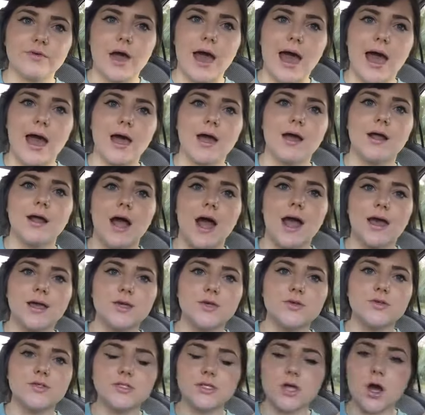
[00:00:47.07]
I
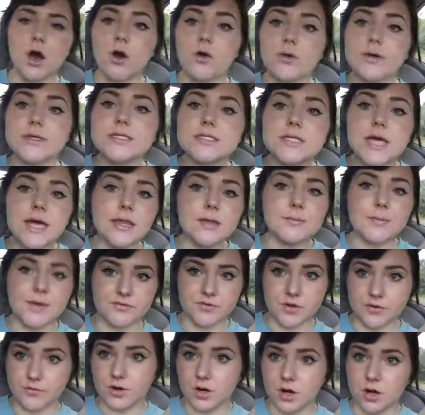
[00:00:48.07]
used to always say that my
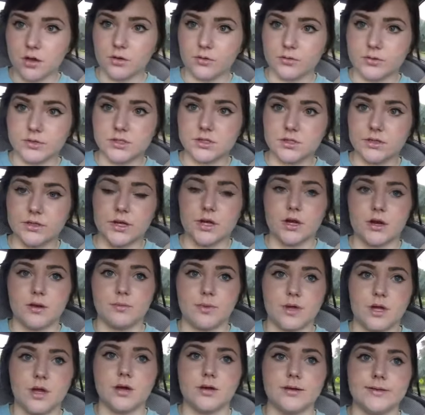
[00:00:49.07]
favorite color was clear,
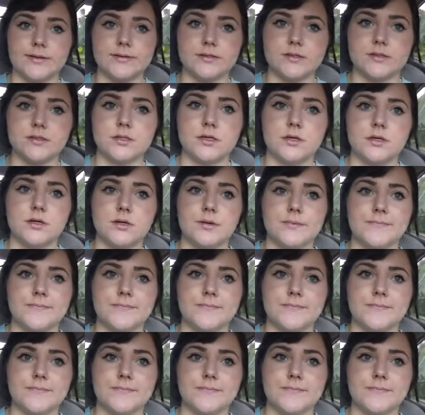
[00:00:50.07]
because